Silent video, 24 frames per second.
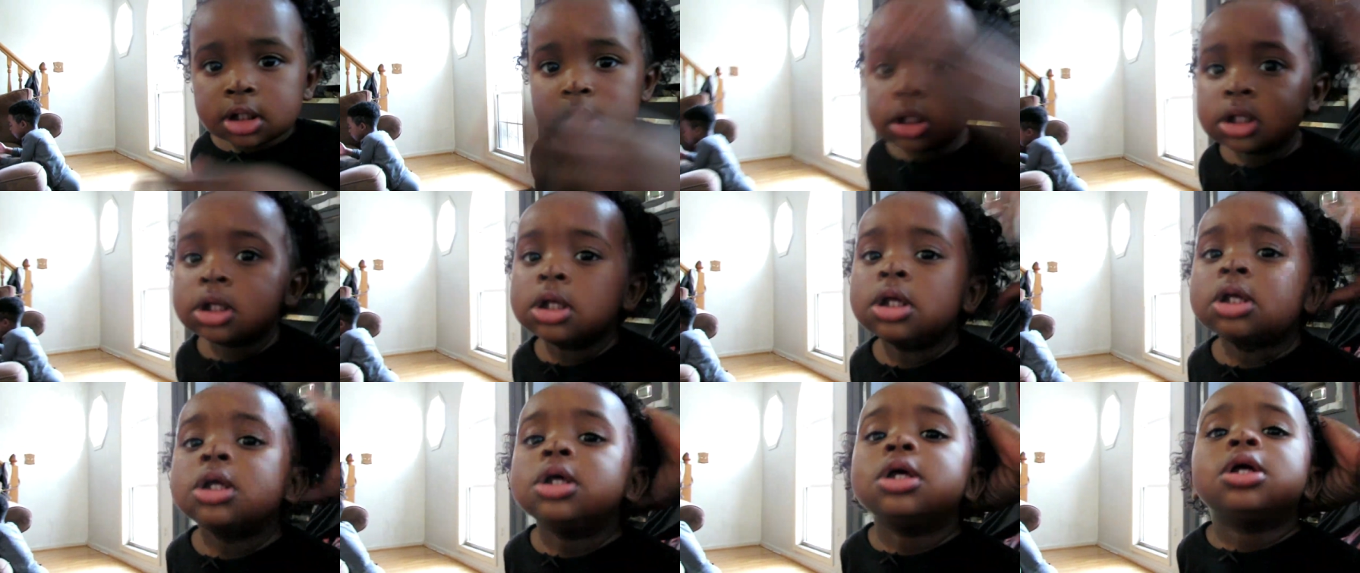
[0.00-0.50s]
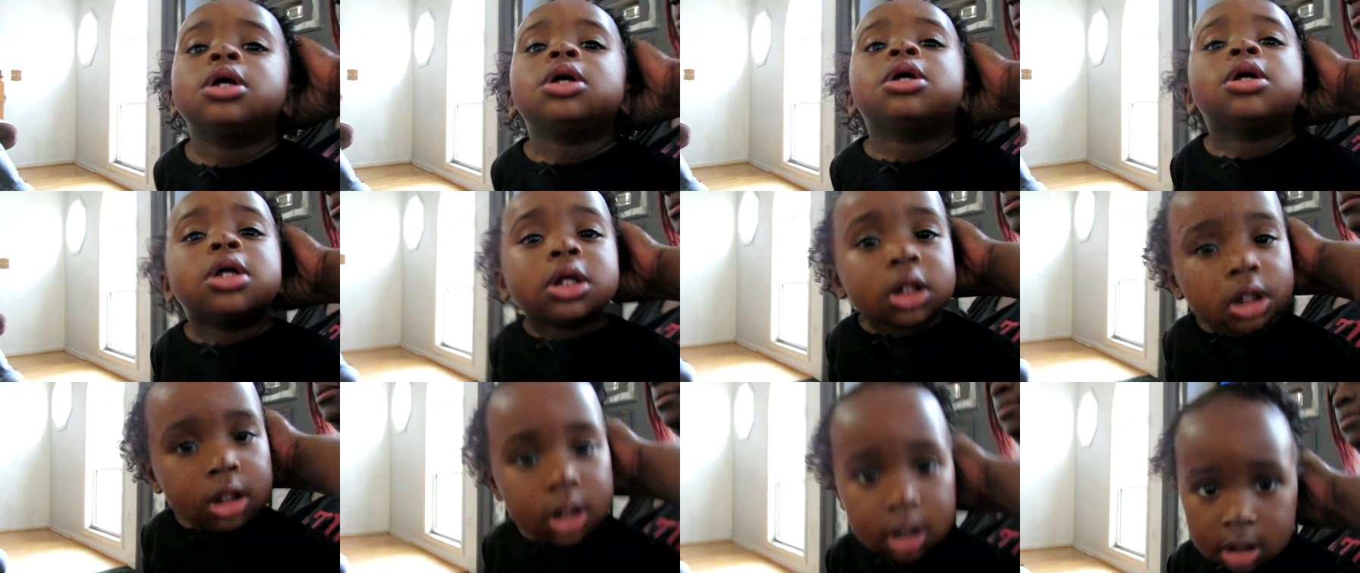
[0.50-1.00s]
it's a
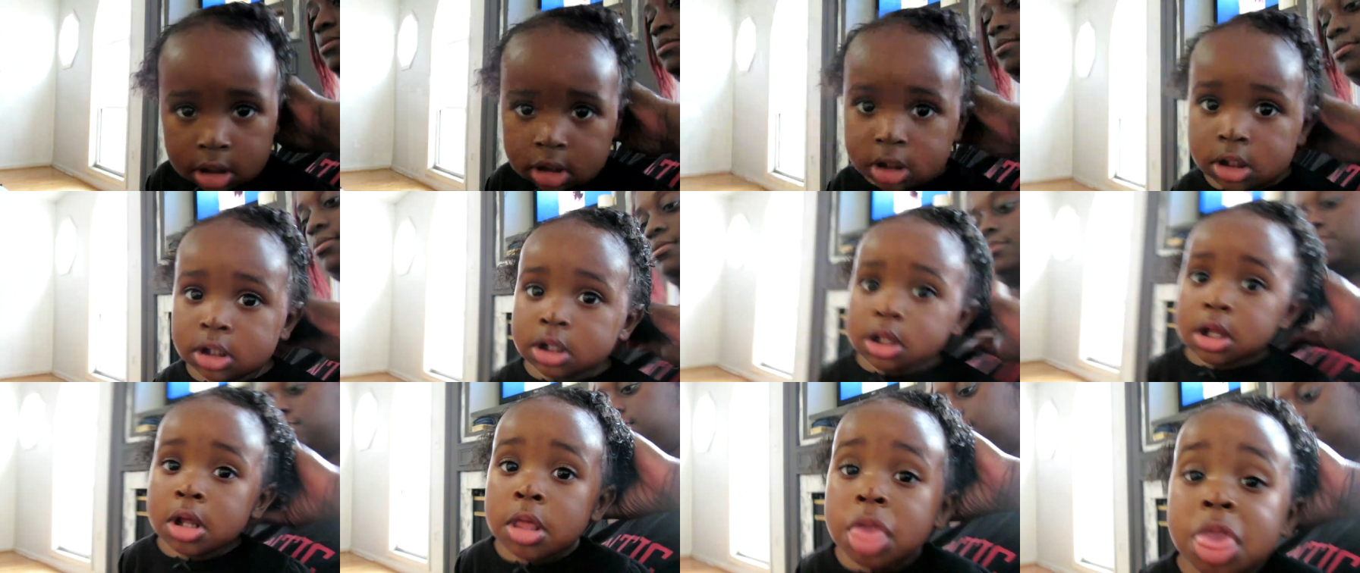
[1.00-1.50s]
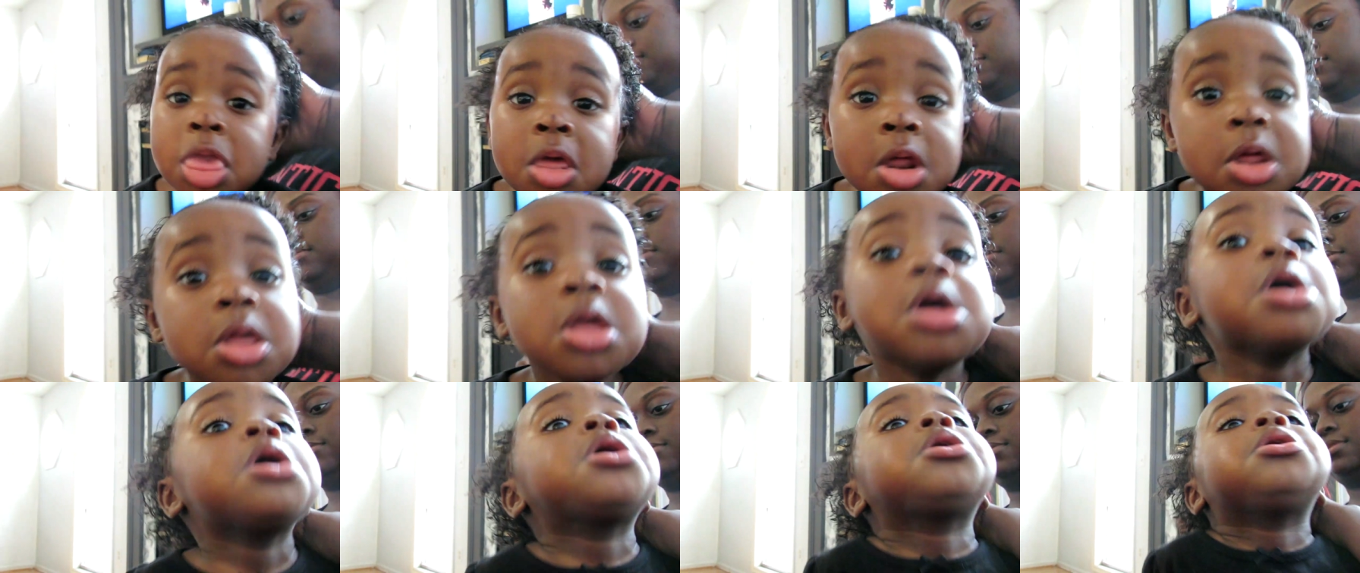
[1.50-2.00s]
really good oil
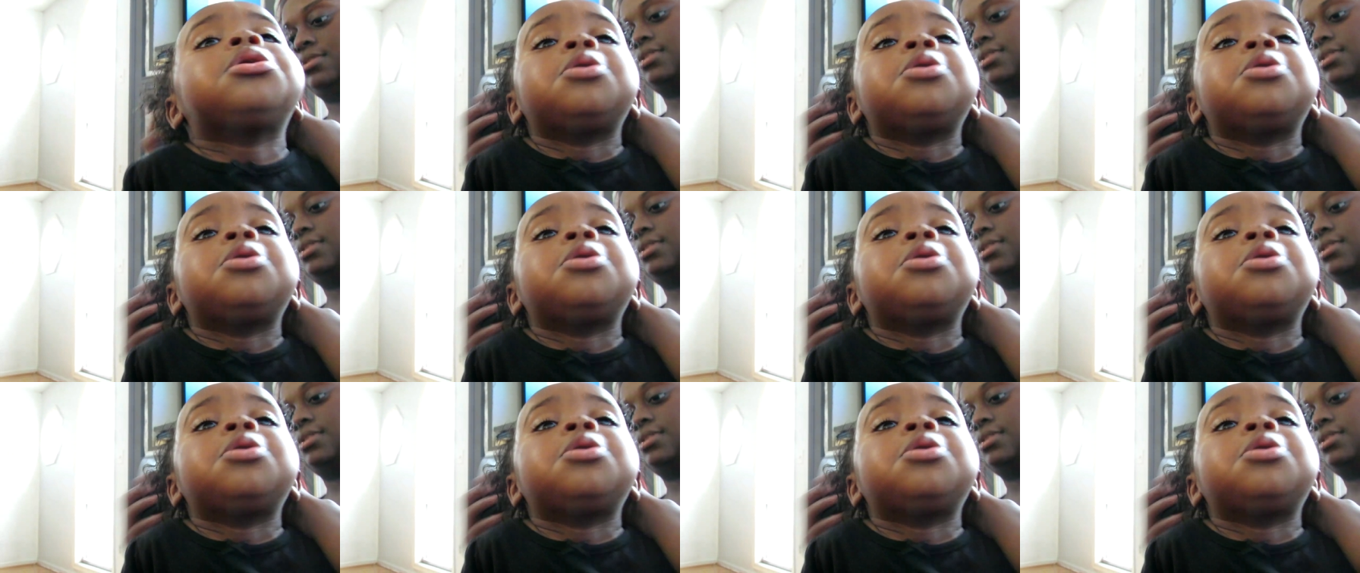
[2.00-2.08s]
for your